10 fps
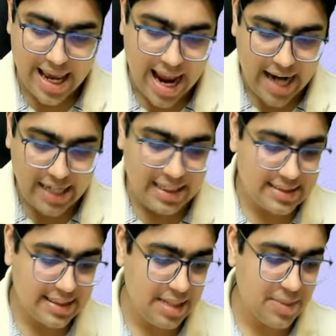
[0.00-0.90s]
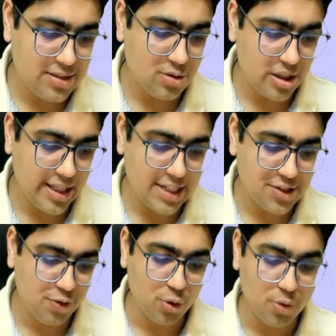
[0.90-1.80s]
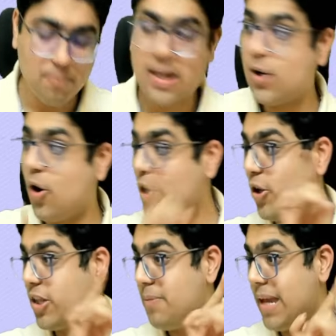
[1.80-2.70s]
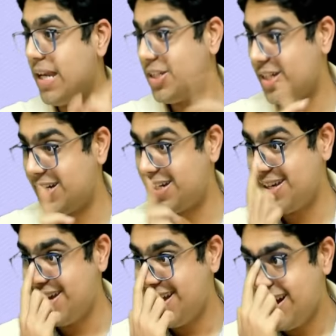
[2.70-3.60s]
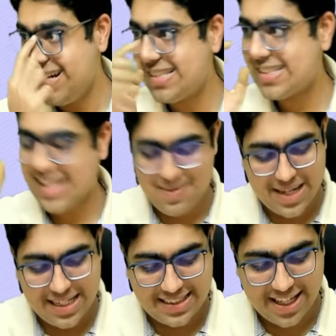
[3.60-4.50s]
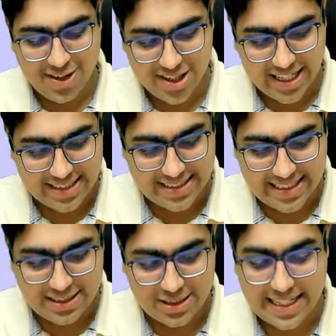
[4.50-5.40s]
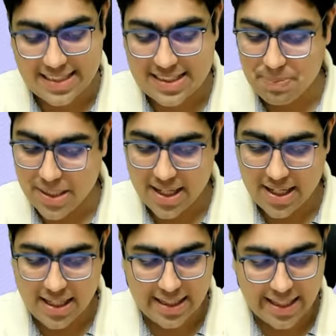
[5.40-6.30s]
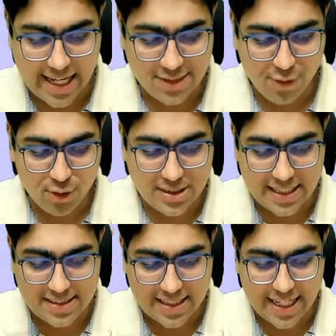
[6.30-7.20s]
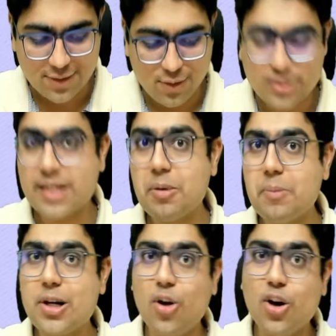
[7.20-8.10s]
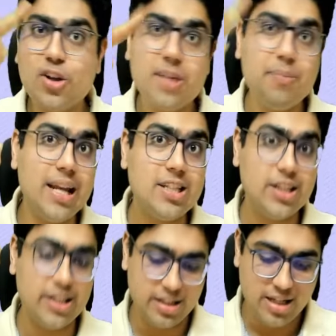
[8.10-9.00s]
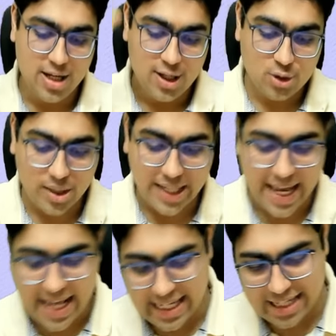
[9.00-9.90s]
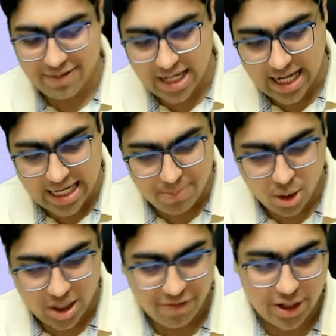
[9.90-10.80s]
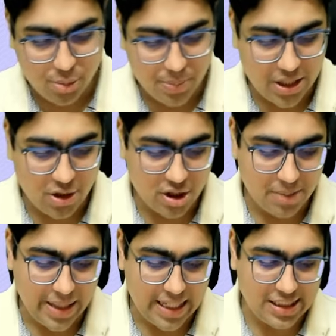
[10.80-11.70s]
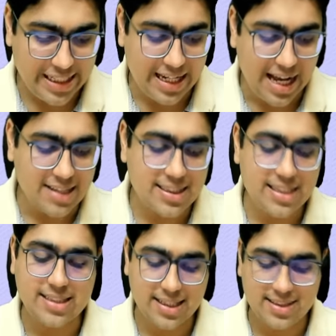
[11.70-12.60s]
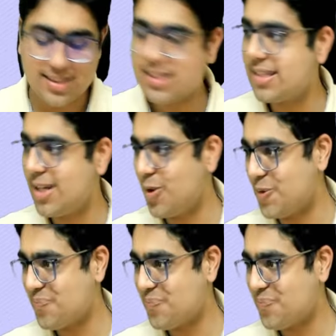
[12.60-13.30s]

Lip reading: And disclaimer is on cash flow, but not on the balance sheet. Disclaimer is there on the results, that is the P&L, cash flows, that is the cash flow statement, but not on the balance sheet. So can I give an unmodified opinion on the balance sheet? Answer is yes, this is allowed.